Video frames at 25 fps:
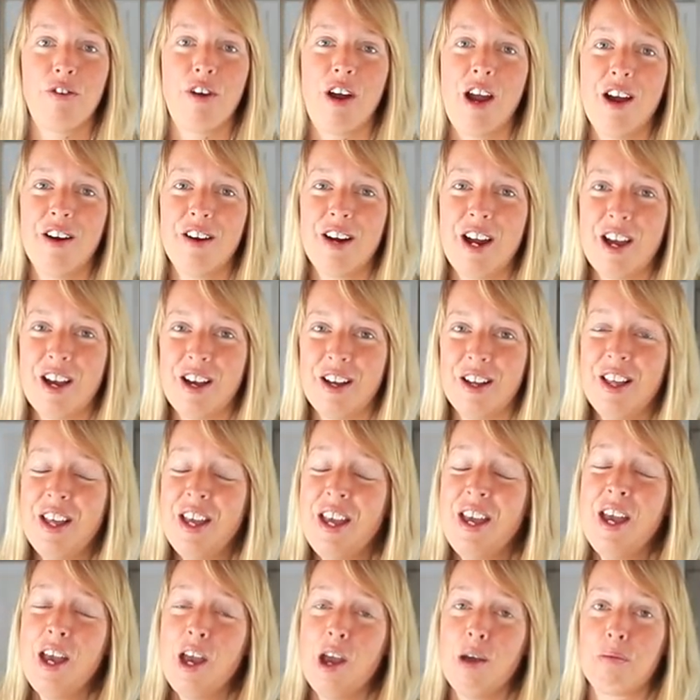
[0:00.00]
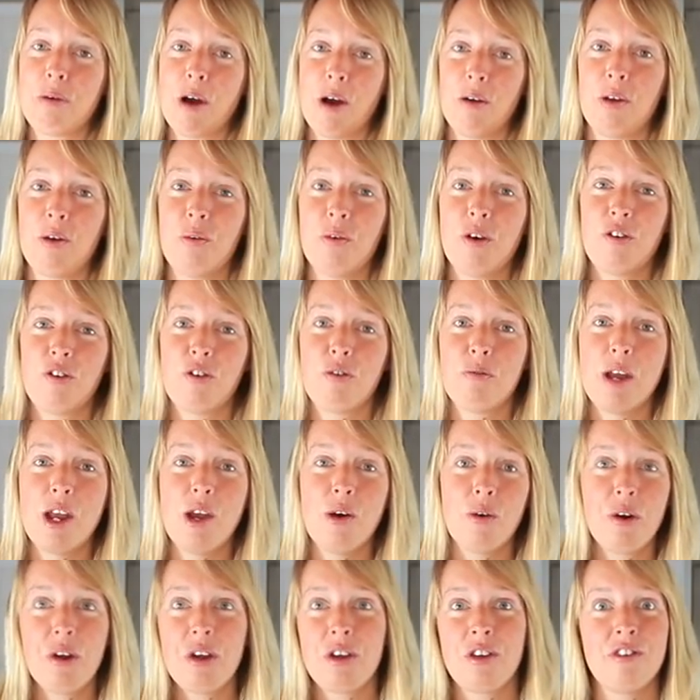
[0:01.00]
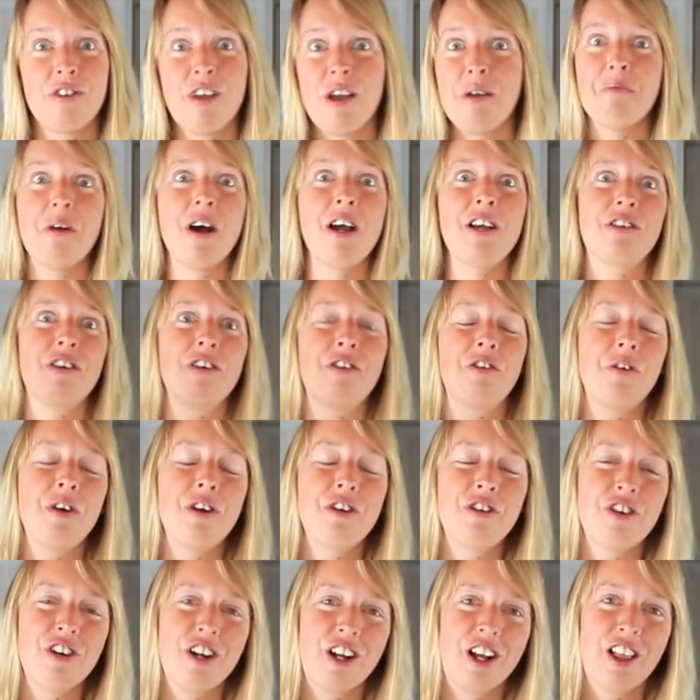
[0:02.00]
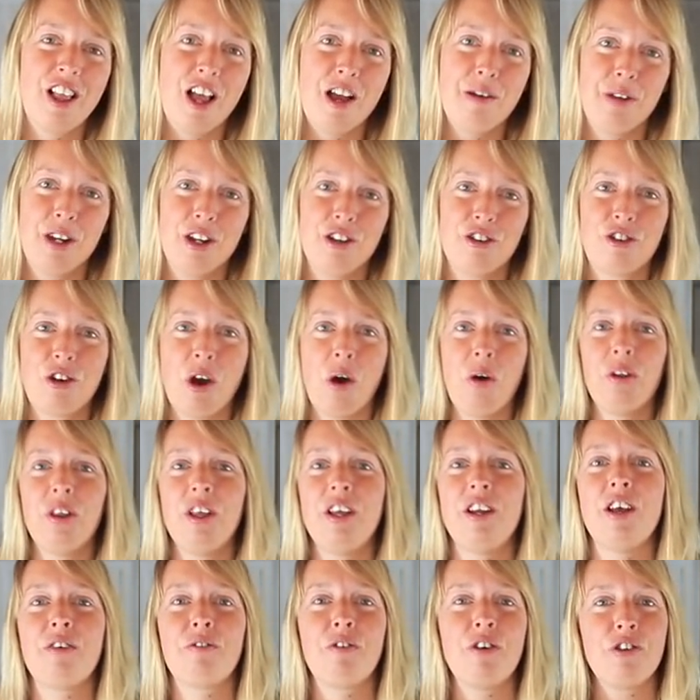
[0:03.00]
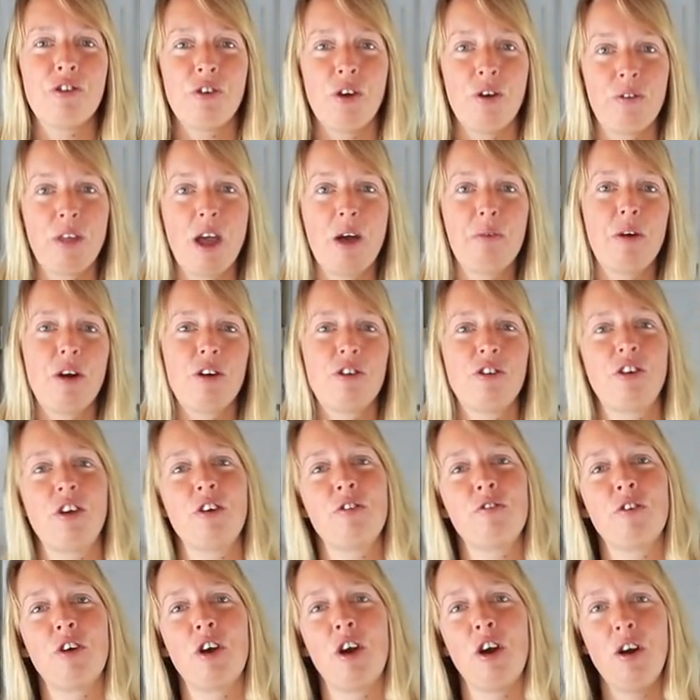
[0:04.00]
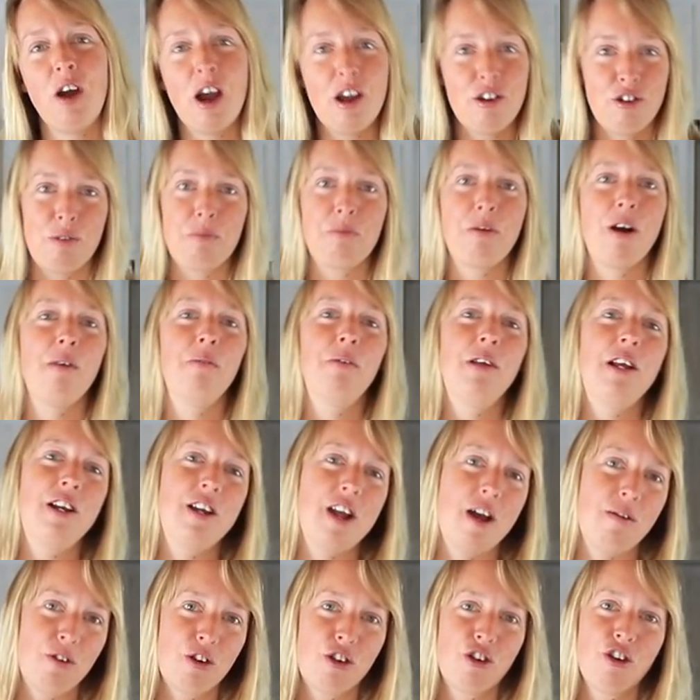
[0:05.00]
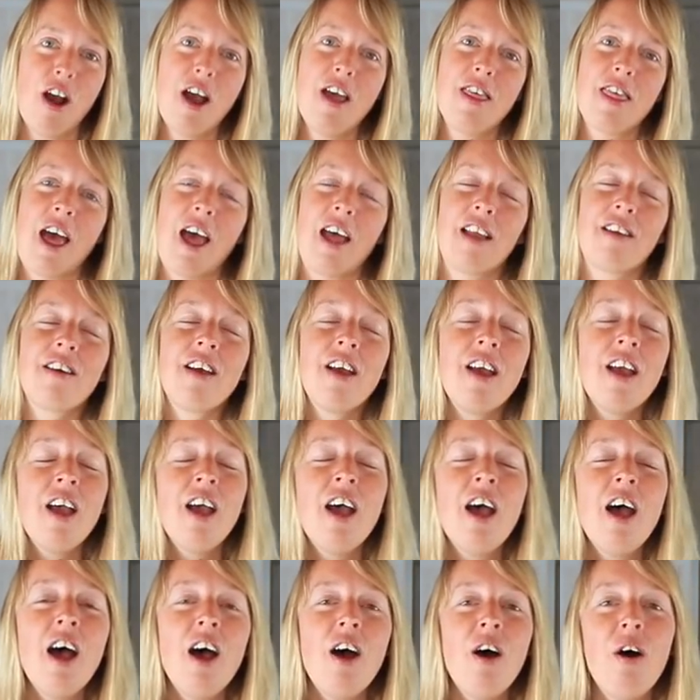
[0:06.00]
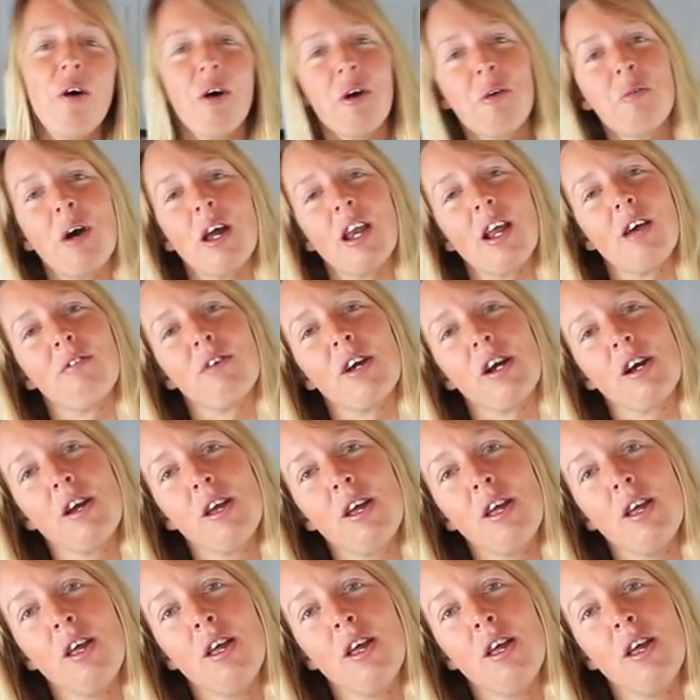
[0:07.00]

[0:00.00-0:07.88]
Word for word: for Ariel, it probably would for me, or you can say, my situation and climate is totally different, so if that works good for her, I should probably never try that, or whatever.